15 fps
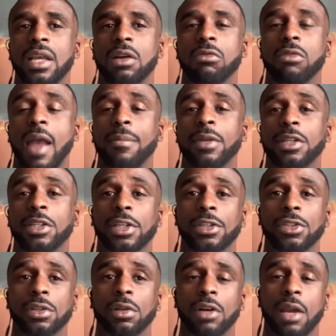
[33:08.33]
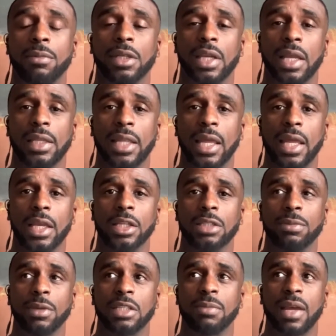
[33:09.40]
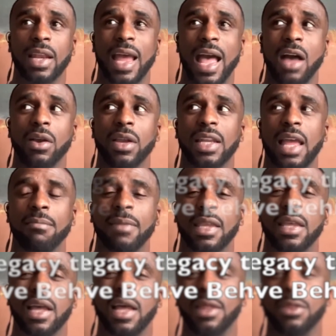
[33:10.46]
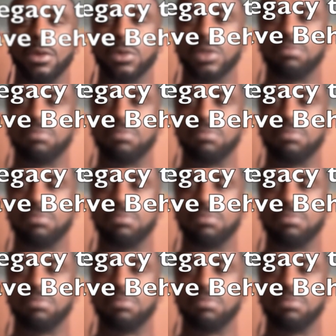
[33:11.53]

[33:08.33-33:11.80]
grabbing attention, grabbing headlines, but it's about how can I make others